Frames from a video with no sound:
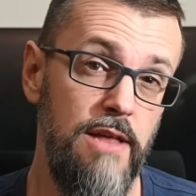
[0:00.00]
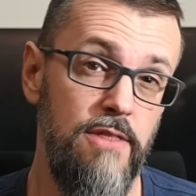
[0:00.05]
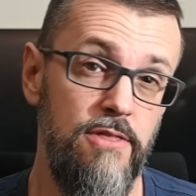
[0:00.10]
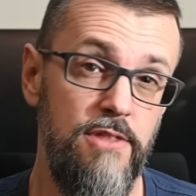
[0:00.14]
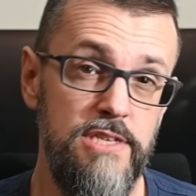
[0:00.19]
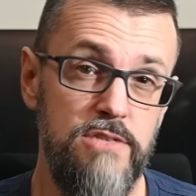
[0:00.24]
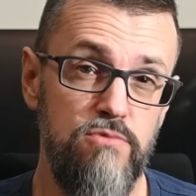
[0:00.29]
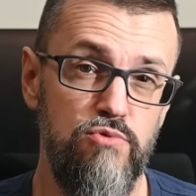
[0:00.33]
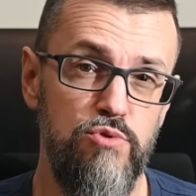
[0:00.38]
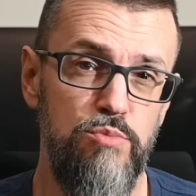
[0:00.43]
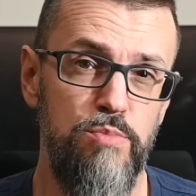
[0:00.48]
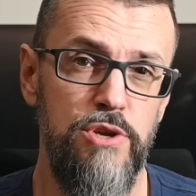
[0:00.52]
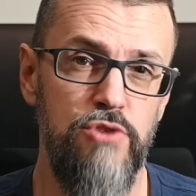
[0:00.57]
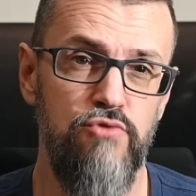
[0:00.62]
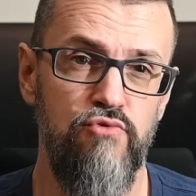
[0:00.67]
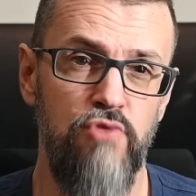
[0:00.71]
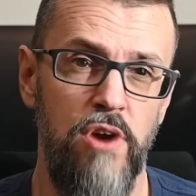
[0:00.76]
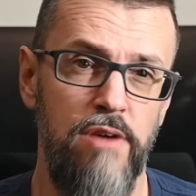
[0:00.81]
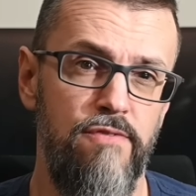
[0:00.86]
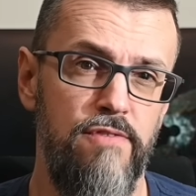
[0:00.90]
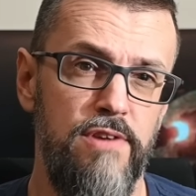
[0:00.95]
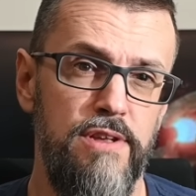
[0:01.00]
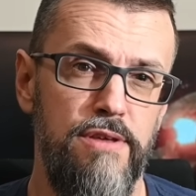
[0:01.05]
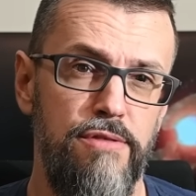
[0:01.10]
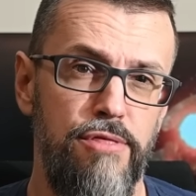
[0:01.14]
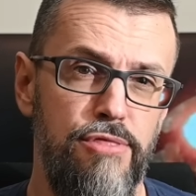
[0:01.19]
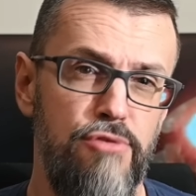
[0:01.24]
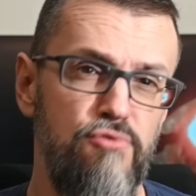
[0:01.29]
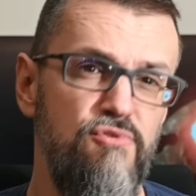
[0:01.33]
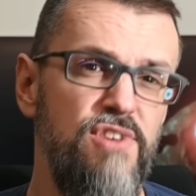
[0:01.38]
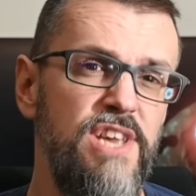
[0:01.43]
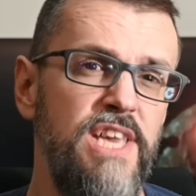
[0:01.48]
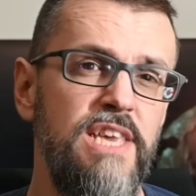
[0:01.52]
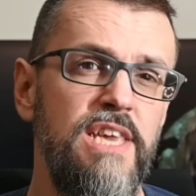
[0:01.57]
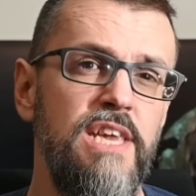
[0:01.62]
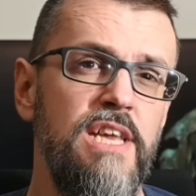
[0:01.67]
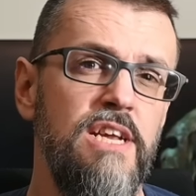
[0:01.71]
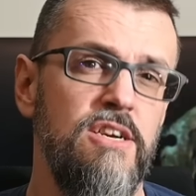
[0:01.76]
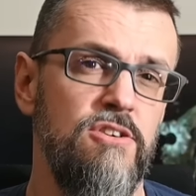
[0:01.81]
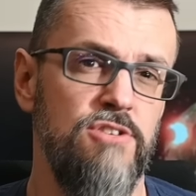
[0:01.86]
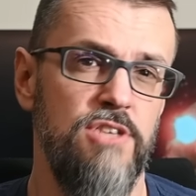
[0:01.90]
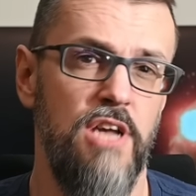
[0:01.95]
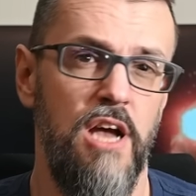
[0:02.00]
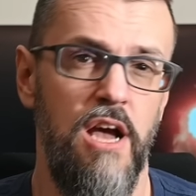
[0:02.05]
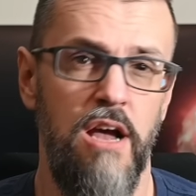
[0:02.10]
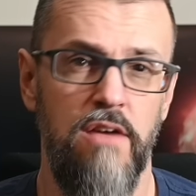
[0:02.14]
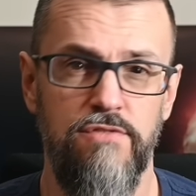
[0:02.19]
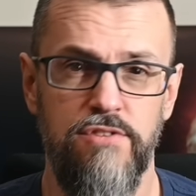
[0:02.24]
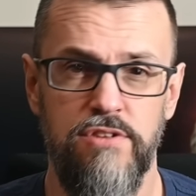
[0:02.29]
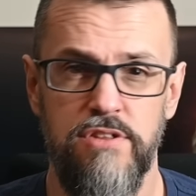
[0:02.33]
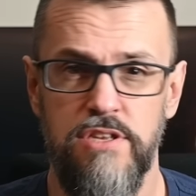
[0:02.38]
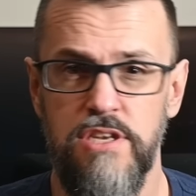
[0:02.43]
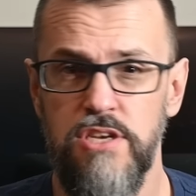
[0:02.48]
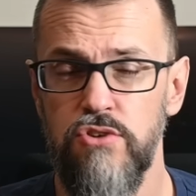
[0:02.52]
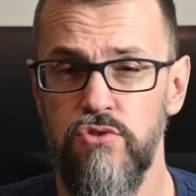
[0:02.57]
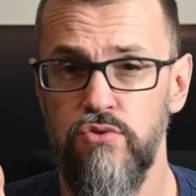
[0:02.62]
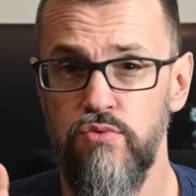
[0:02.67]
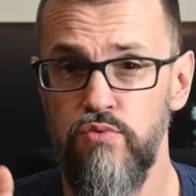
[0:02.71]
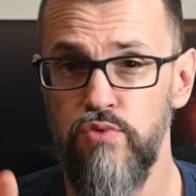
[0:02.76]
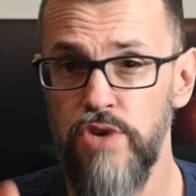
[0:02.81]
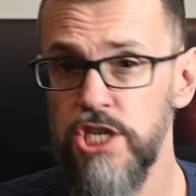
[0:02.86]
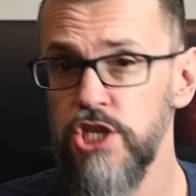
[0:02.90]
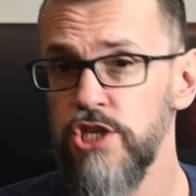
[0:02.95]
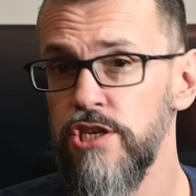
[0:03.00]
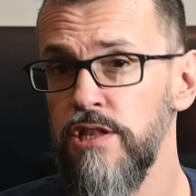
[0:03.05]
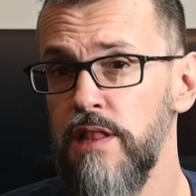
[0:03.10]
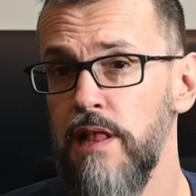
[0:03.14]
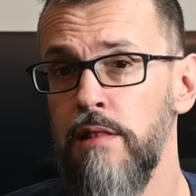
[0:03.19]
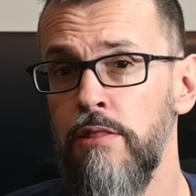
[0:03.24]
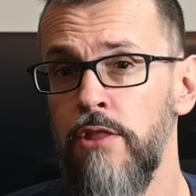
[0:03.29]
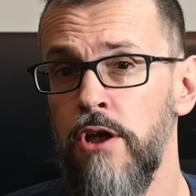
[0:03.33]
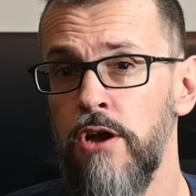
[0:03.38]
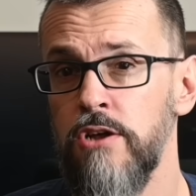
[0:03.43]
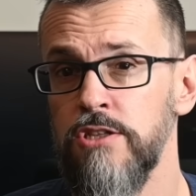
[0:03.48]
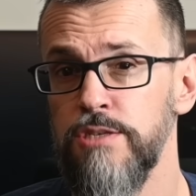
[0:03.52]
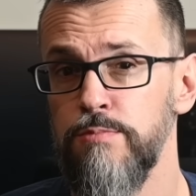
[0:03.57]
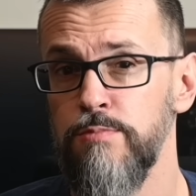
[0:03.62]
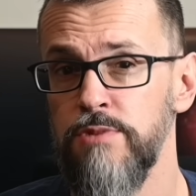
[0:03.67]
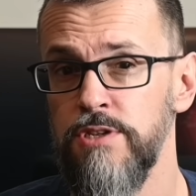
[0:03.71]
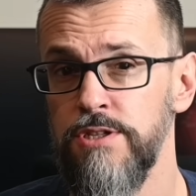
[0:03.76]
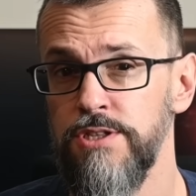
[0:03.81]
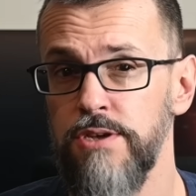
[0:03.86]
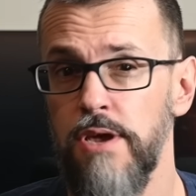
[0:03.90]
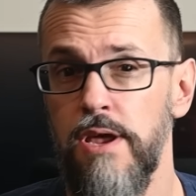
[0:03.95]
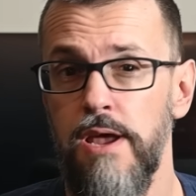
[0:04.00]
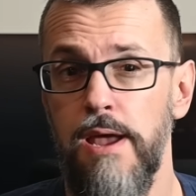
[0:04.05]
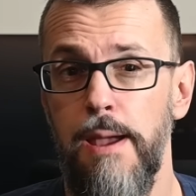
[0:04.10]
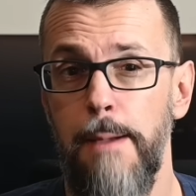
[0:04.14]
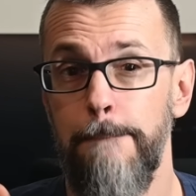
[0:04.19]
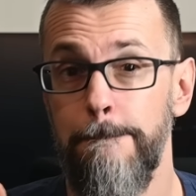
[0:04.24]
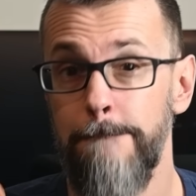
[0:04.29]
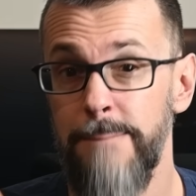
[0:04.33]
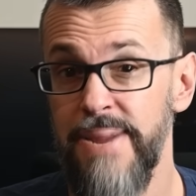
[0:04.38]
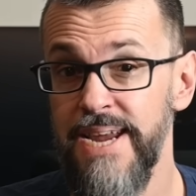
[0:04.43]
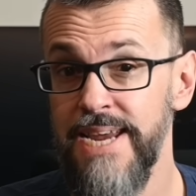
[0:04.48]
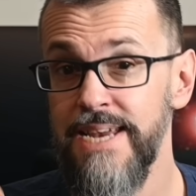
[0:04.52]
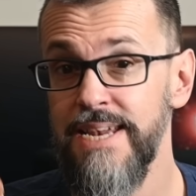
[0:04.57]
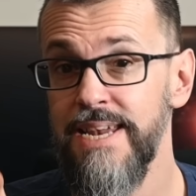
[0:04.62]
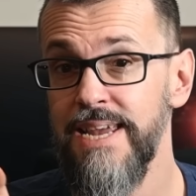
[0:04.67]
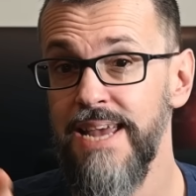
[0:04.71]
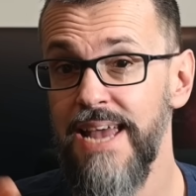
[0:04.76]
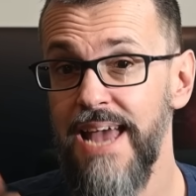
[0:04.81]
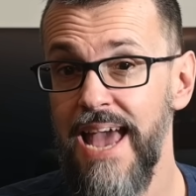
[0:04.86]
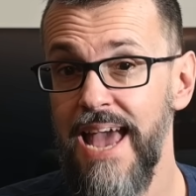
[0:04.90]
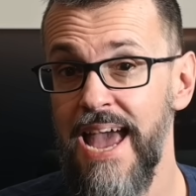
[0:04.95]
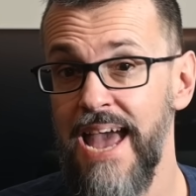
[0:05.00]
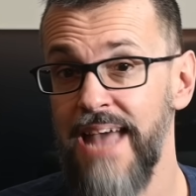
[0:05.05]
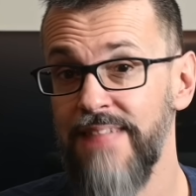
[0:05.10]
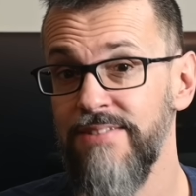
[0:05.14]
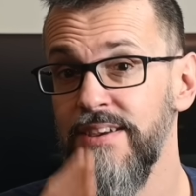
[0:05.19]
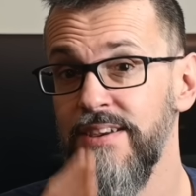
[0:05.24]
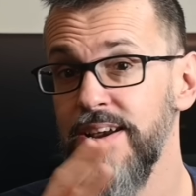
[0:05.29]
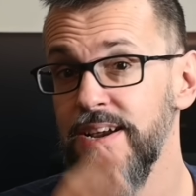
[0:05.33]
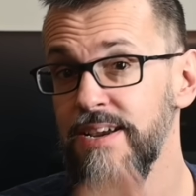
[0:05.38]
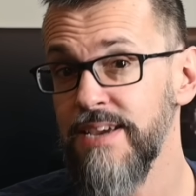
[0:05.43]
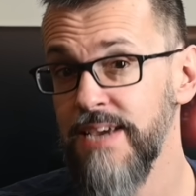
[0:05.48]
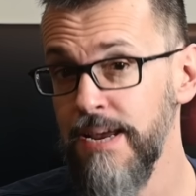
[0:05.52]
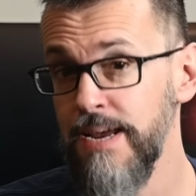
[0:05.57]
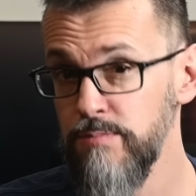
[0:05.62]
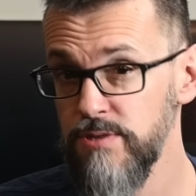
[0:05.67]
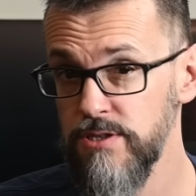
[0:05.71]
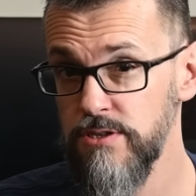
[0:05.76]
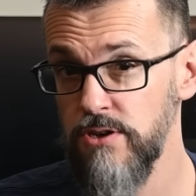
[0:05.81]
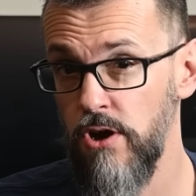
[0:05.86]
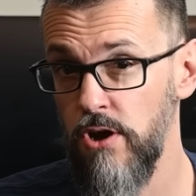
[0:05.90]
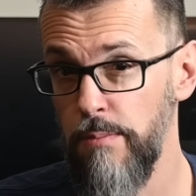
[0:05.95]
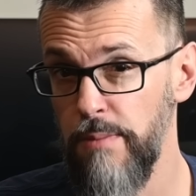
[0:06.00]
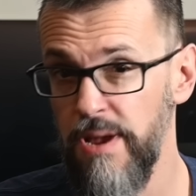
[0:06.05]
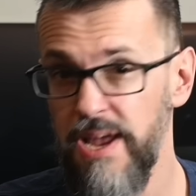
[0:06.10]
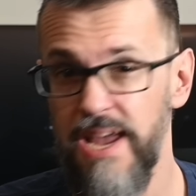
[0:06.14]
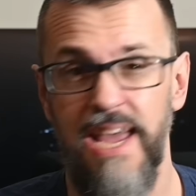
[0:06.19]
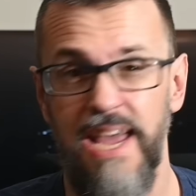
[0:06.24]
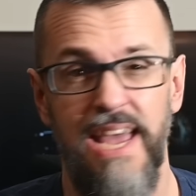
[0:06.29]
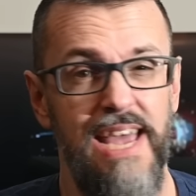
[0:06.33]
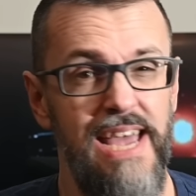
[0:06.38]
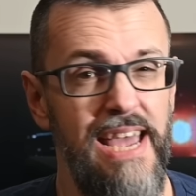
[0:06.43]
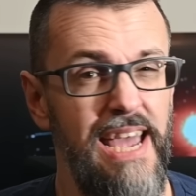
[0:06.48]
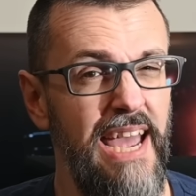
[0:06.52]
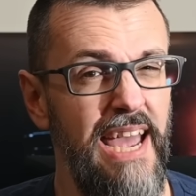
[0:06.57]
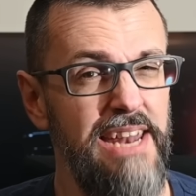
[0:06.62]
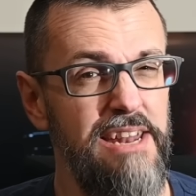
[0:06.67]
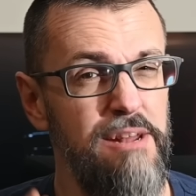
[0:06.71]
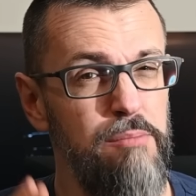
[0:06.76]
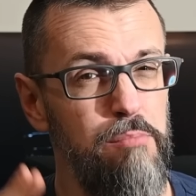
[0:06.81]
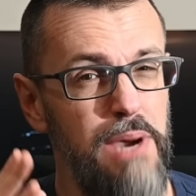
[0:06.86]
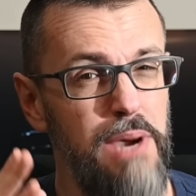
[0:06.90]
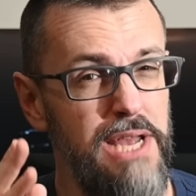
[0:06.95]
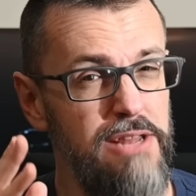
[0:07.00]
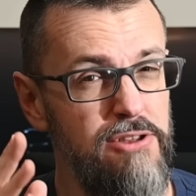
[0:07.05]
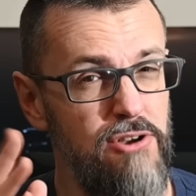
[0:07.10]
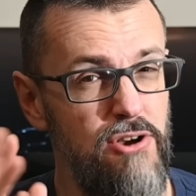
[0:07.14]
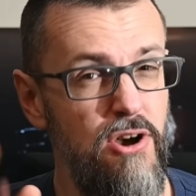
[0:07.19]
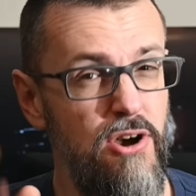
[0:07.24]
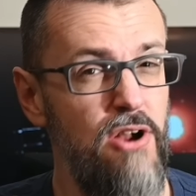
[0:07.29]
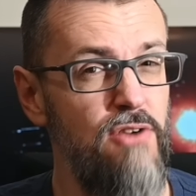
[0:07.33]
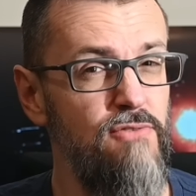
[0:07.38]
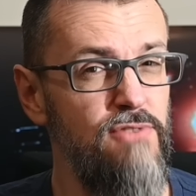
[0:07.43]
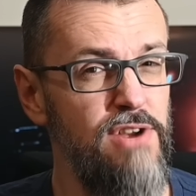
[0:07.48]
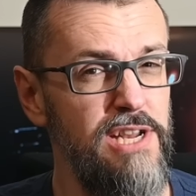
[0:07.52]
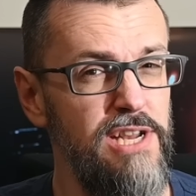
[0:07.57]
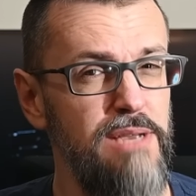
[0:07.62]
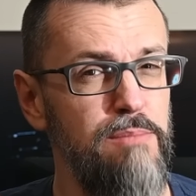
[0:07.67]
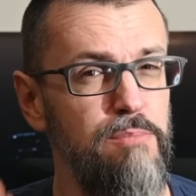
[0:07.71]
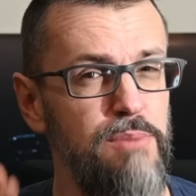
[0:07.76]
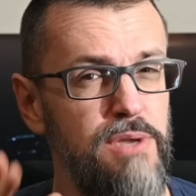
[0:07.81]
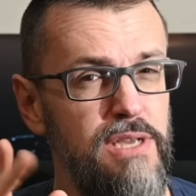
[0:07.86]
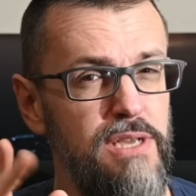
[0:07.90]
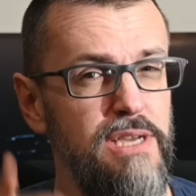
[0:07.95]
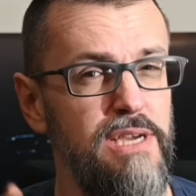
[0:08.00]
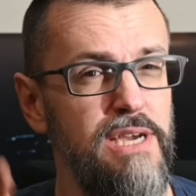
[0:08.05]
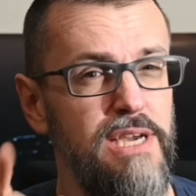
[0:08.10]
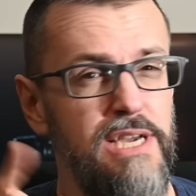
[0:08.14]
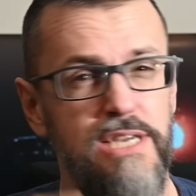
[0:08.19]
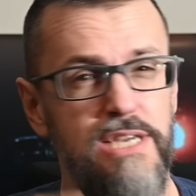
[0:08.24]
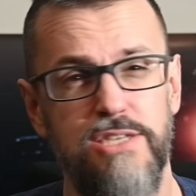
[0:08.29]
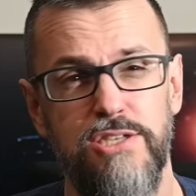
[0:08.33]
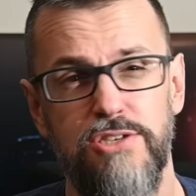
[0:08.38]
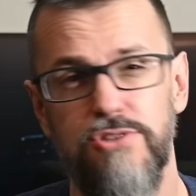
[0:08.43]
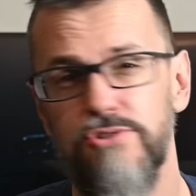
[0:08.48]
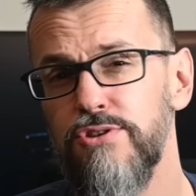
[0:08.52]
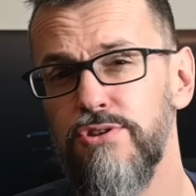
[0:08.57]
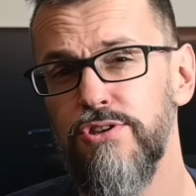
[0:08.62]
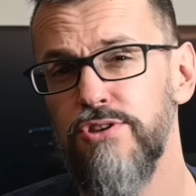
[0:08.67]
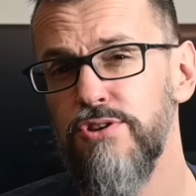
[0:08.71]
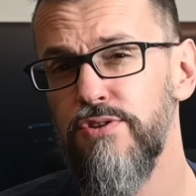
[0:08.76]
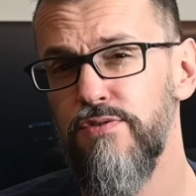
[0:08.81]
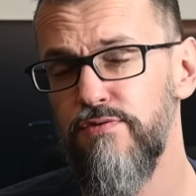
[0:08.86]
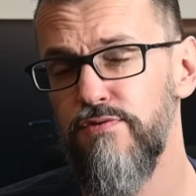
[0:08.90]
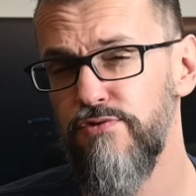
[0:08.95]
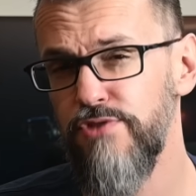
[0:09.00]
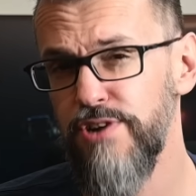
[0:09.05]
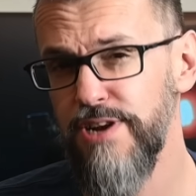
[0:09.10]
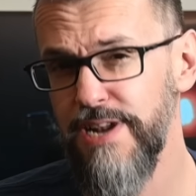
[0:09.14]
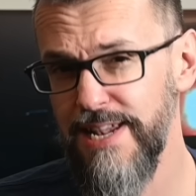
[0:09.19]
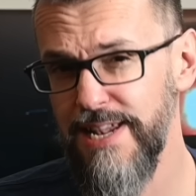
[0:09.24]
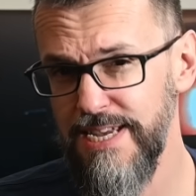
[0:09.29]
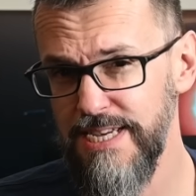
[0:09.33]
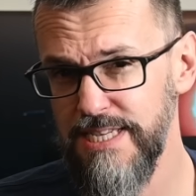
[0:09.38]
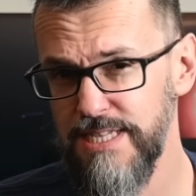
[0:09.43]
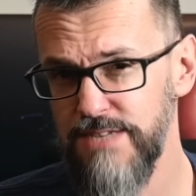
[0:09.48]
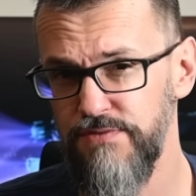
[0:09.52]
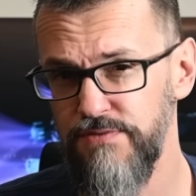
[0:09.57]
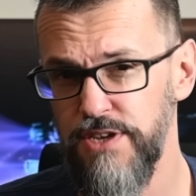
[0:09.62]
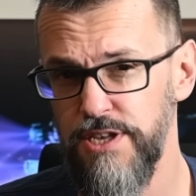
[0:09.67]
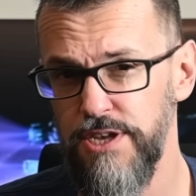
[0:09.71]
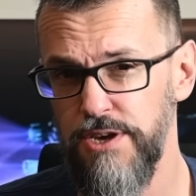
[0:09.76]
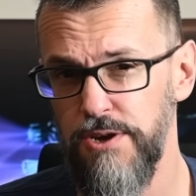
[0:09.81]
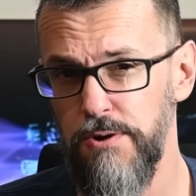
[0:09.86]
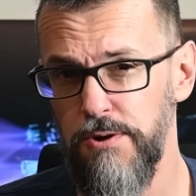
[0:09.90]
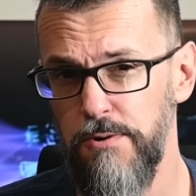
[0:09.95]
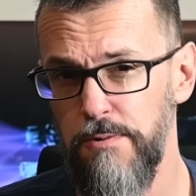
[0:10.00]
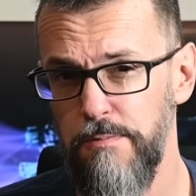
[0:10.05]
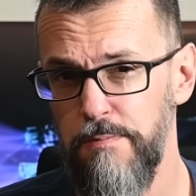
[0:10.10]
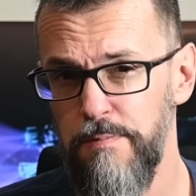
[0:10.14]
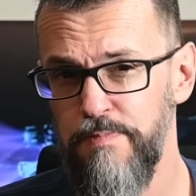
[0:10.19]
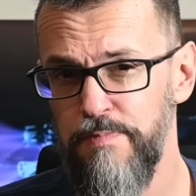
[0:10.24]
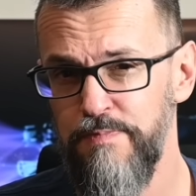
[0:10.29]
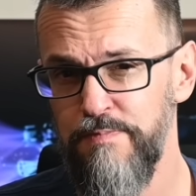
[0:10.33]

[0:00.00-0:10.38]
This would be roughly 3 years after the original announcement, made at Gamescom, and it might already be a sort of release video.